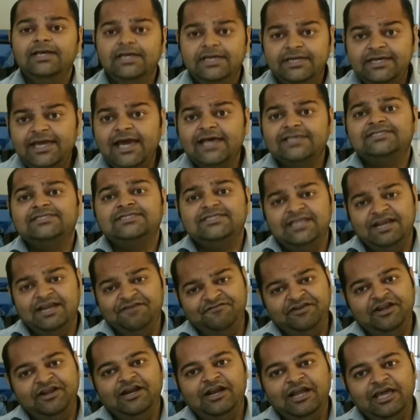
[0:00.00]
Yes,
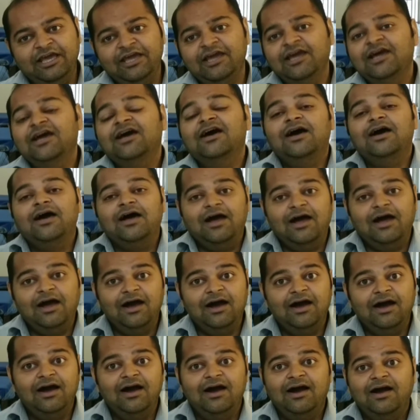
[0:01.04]
definitely.
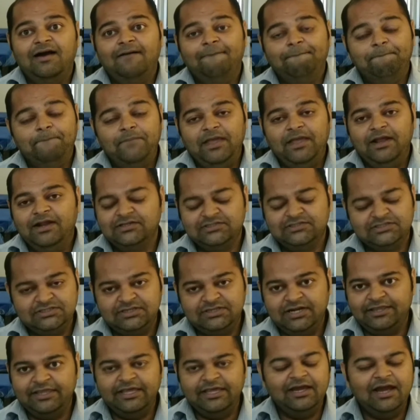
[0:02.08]
It's
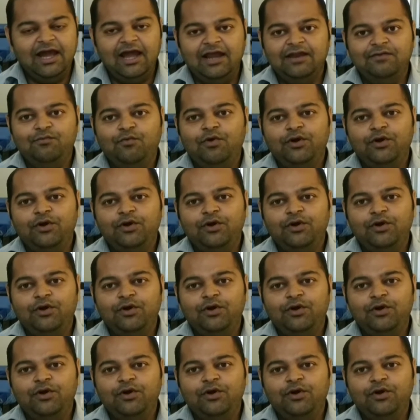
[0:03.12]
nothing I